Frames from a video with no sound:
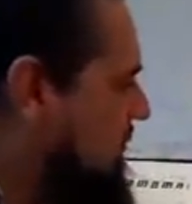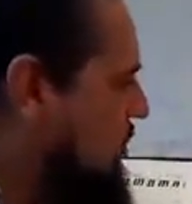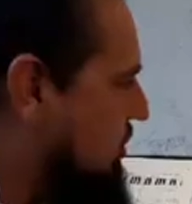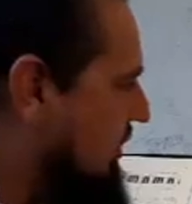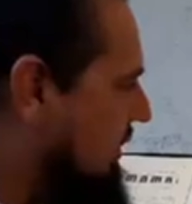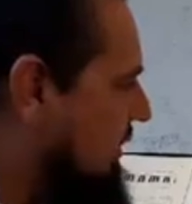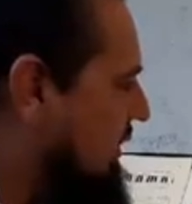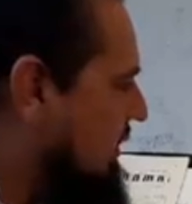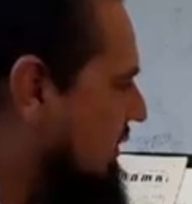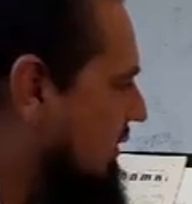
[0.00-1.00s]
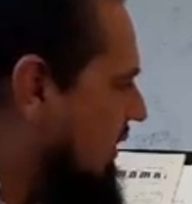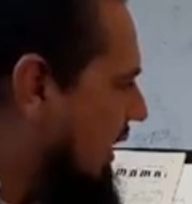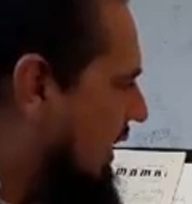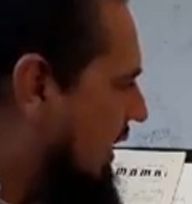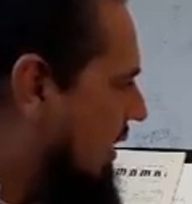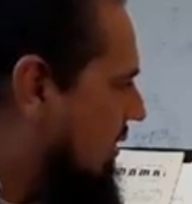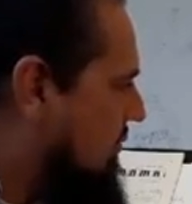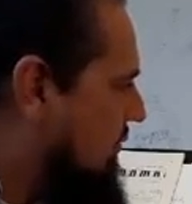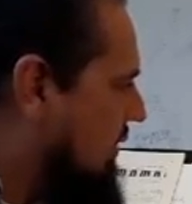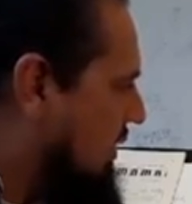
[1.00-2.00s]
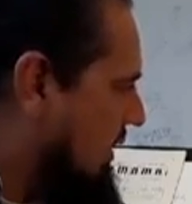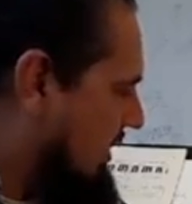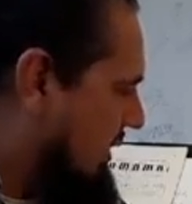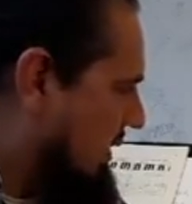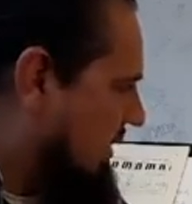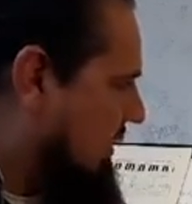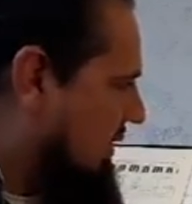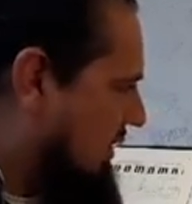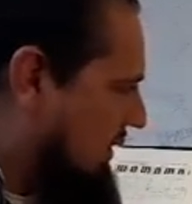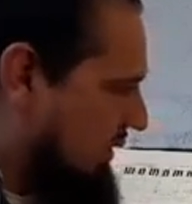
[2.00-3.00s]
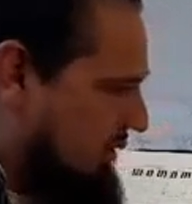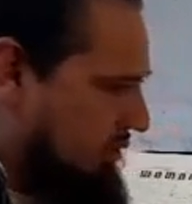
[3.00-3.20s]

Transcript: G, F, E, D.